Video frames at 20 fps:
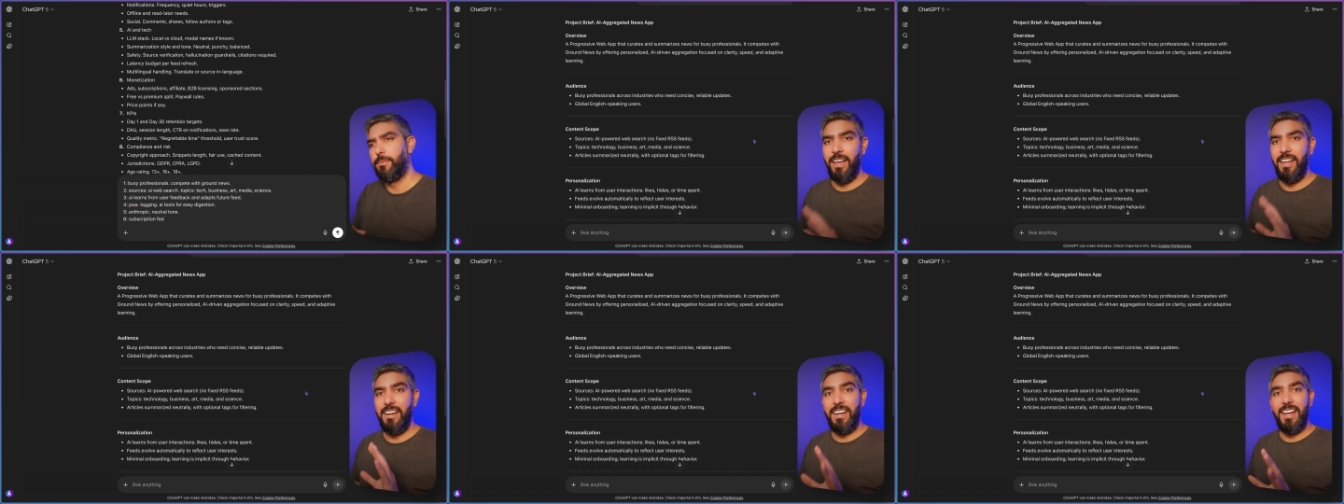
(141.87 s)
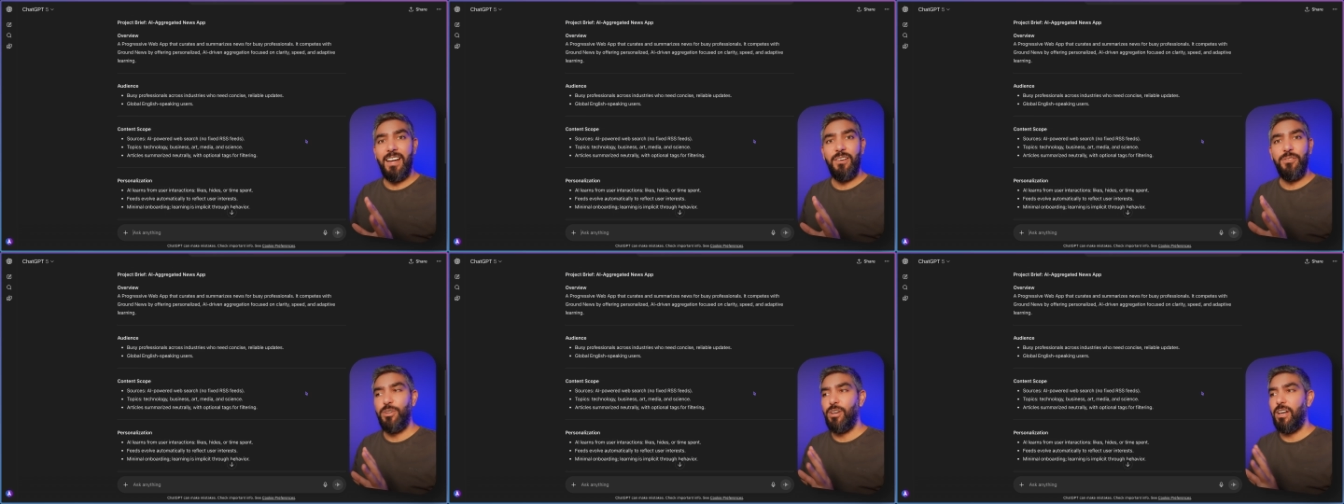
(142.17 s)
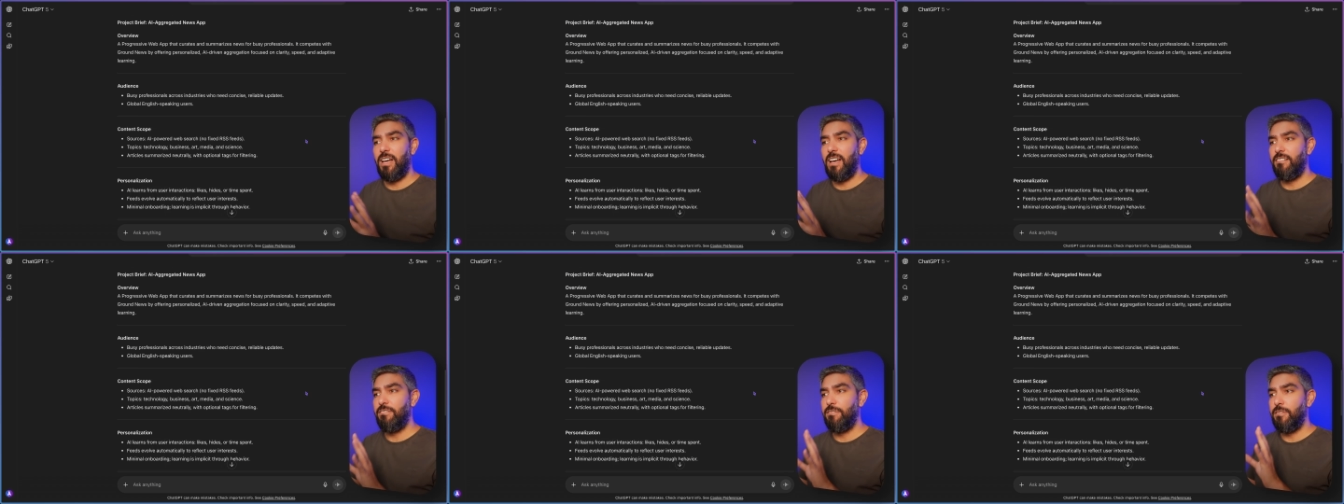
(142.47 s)
And now you
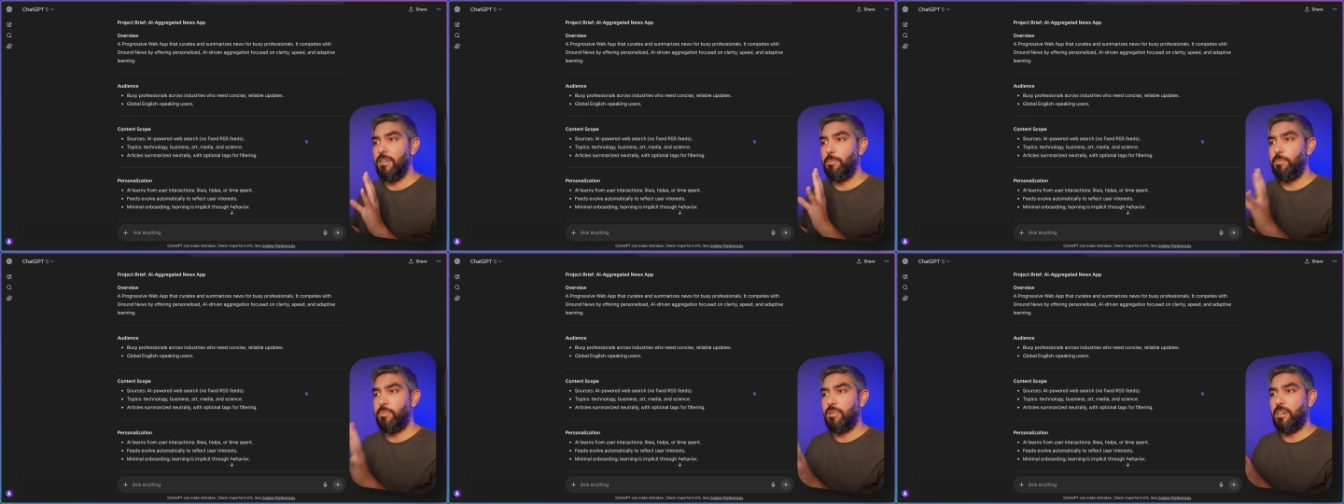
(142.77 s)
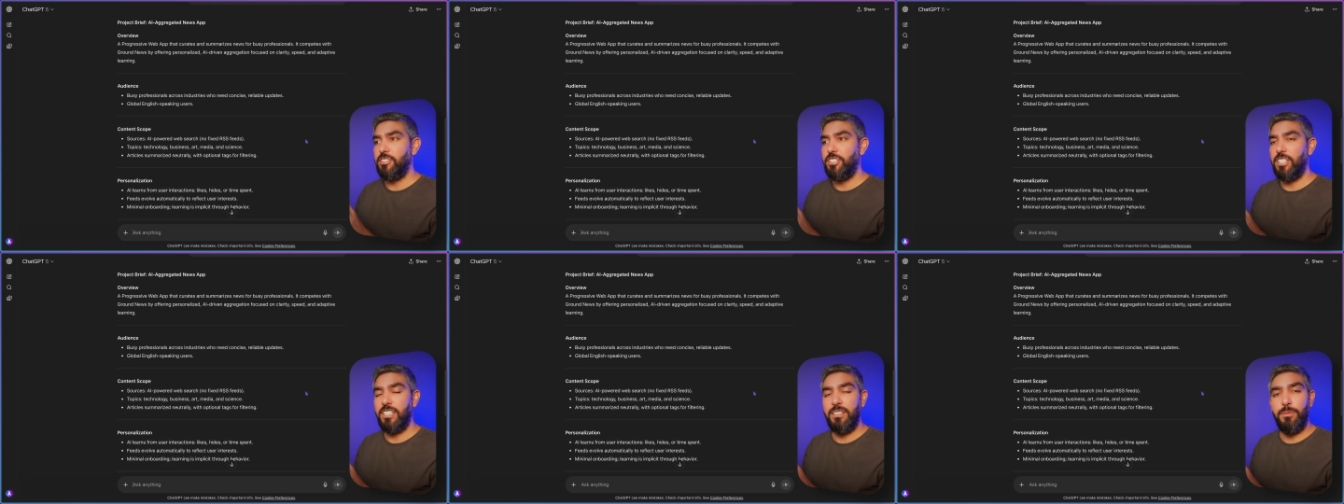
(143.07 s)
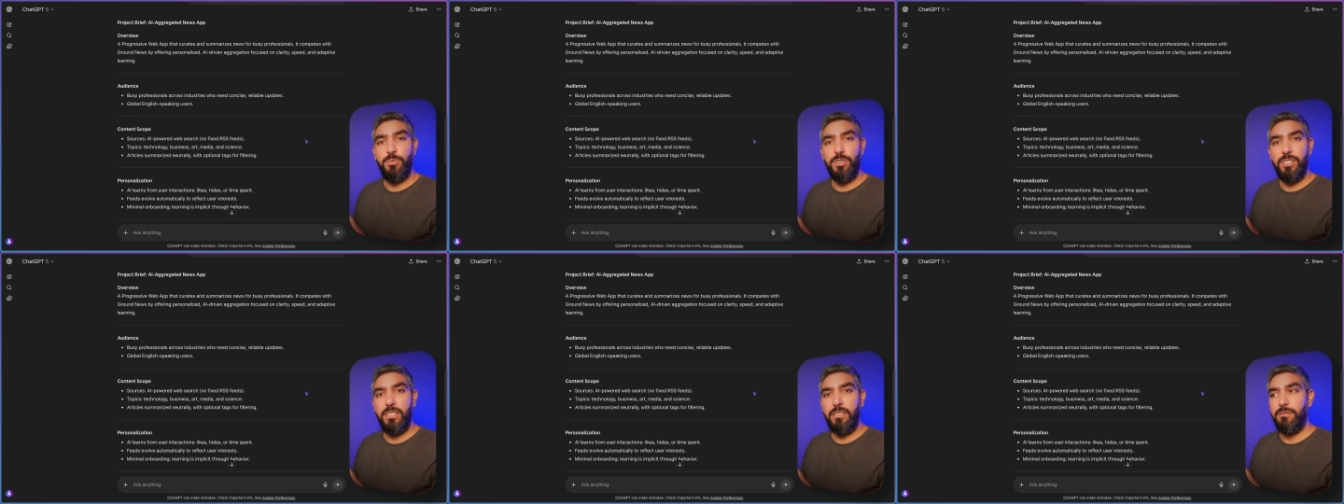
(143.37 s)
have a project
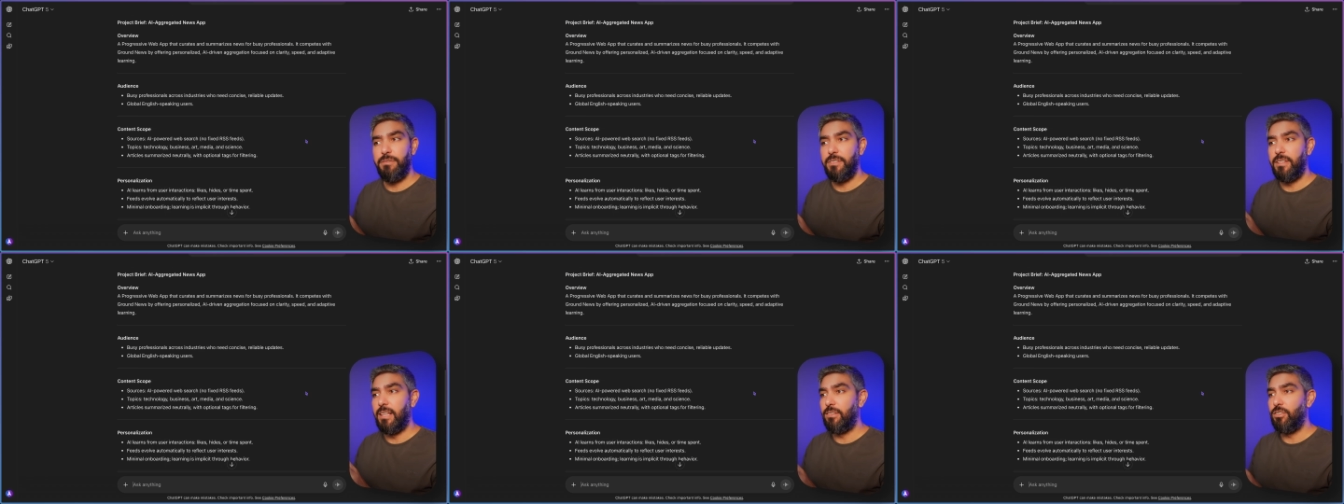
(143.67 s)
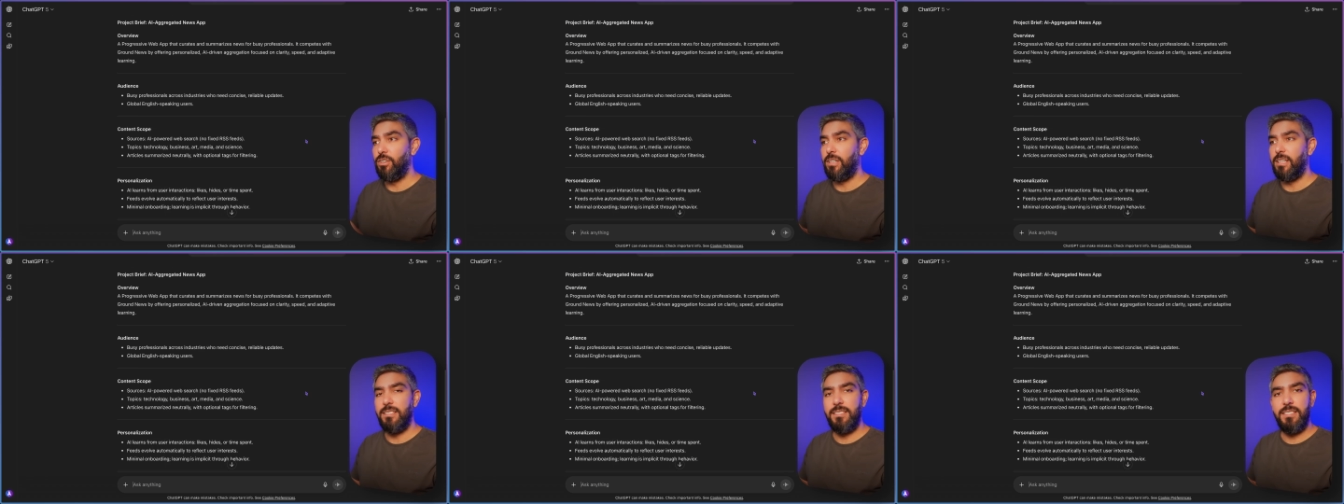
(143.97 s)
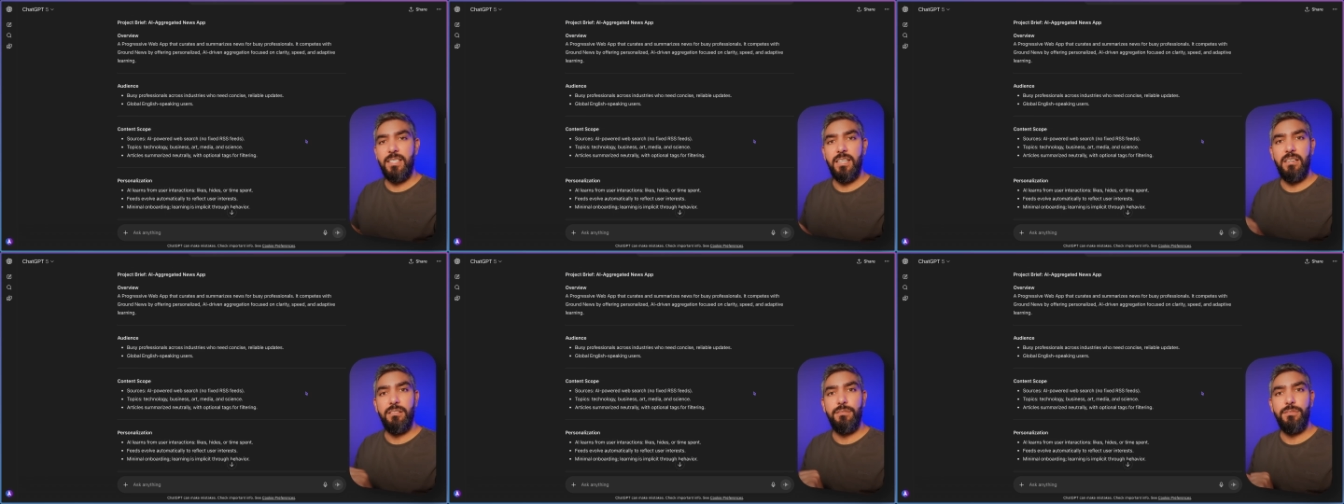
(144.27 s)
brief that you can
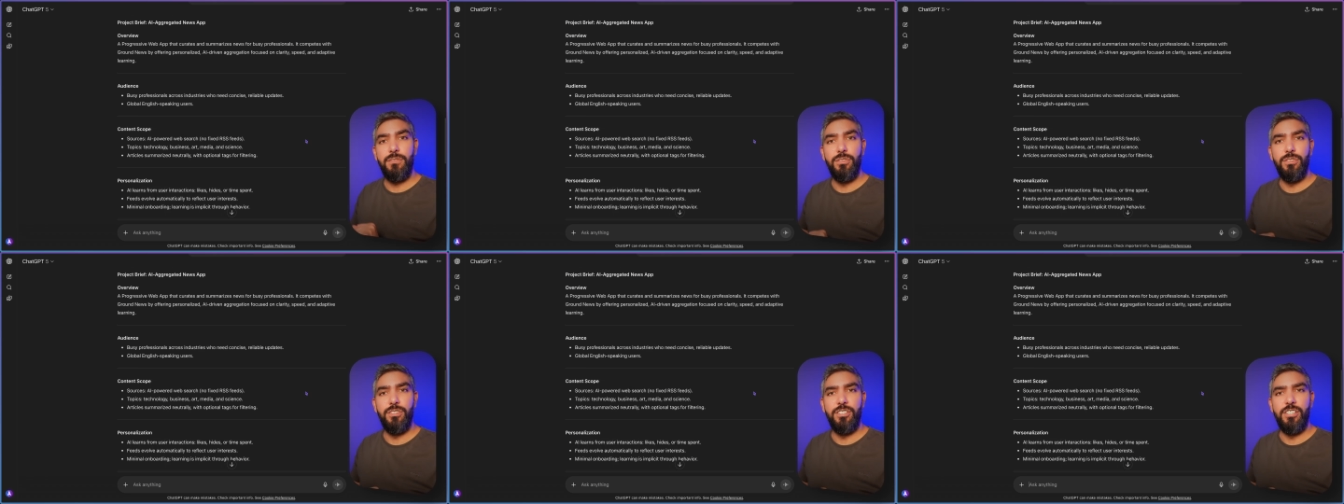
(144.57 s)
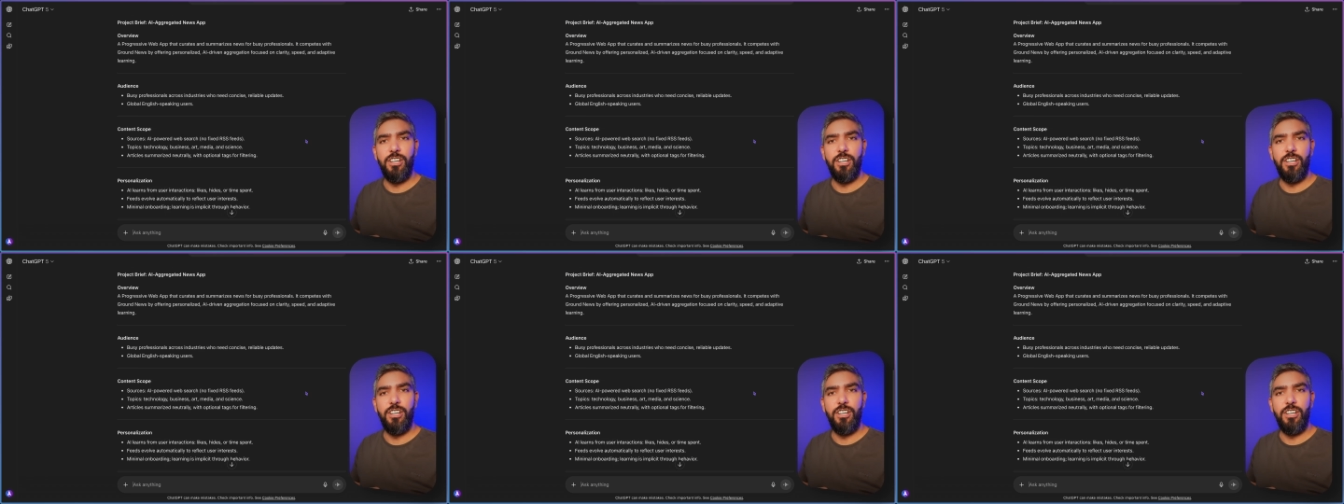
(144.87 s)
save to your